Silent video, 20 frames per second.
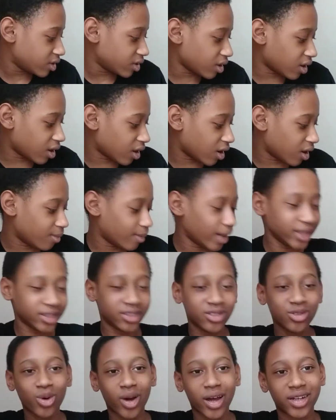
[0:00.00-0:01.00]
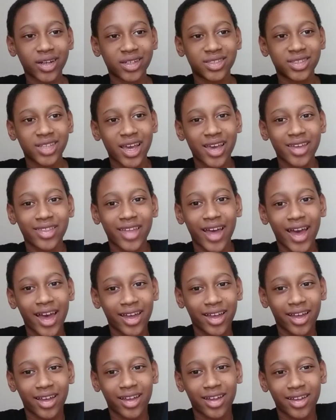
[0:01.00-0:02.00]
I do want to say
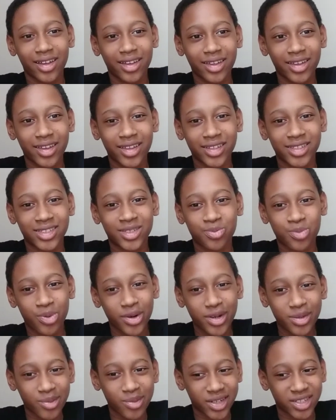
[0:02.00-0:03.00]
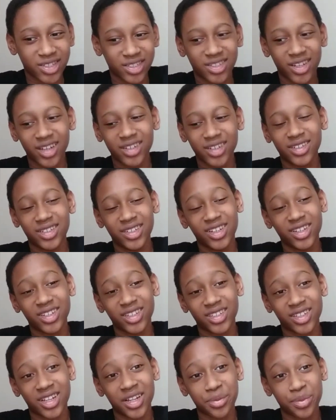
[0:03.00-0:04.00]
that it's pretty much a done deal that
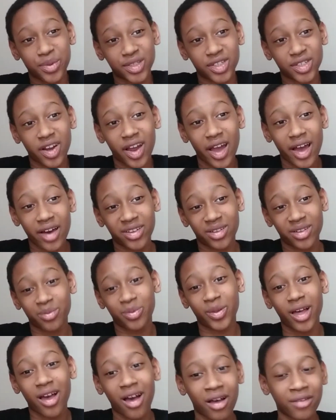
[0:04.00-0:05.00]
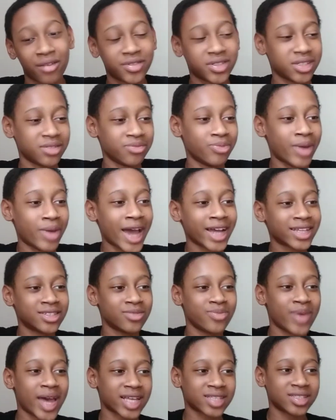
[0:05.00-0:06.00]
the Clippers are out of the playoffs in
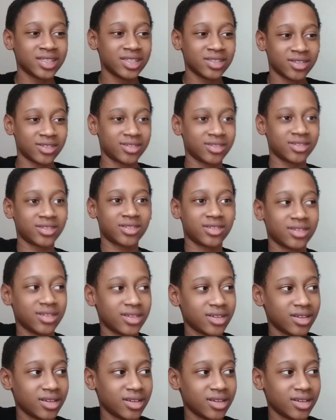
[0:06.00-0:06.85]
back-to-back seasons,